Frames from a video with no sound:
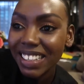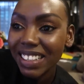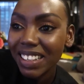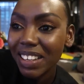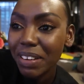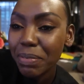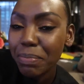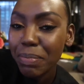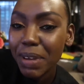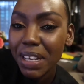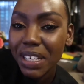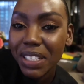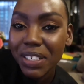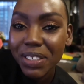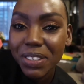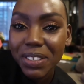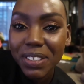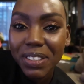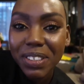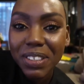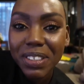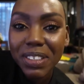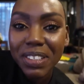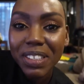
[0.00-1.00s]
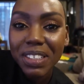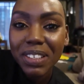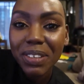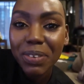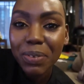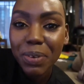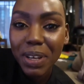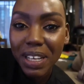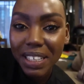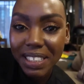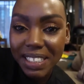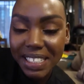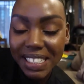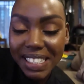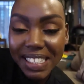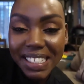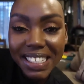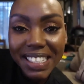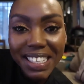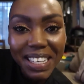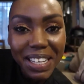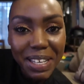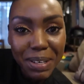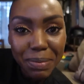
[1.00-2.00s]
in the mental
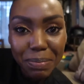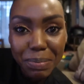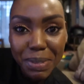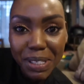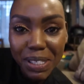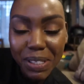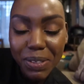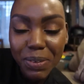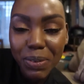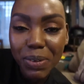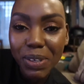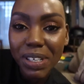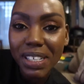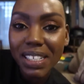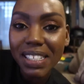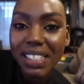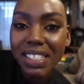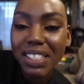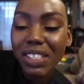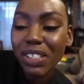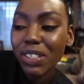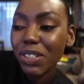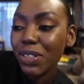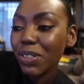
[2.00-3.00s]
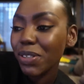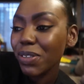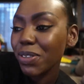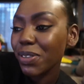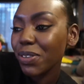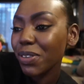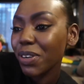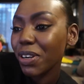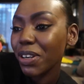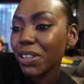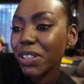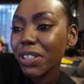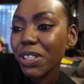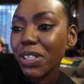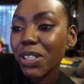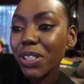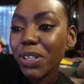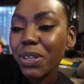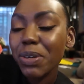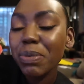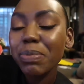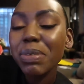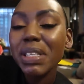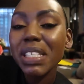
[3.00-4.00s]
wellness tips was to
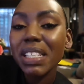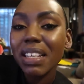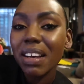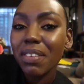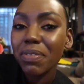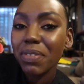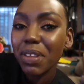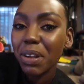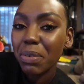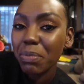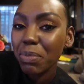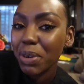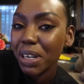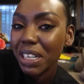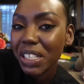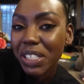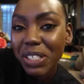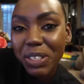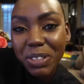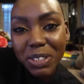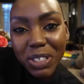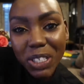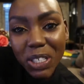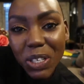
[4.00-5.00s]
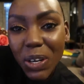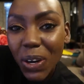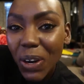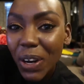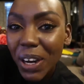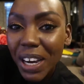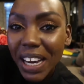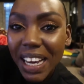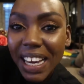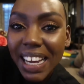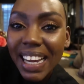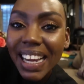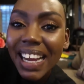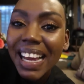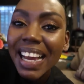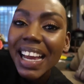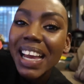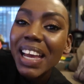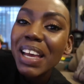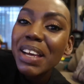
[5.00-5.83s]
consume stuff that brings you joy,